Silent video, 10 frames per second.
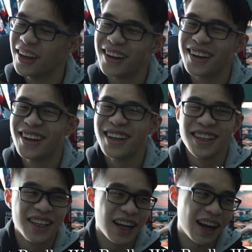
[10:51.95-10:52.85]

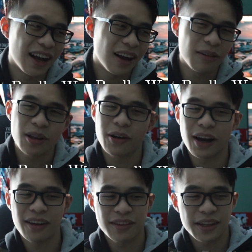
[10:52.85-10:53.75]
I don't know.
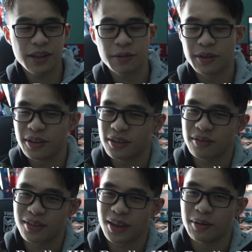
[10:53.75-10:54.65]
I don't think
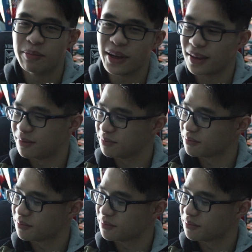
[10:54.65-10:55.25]
but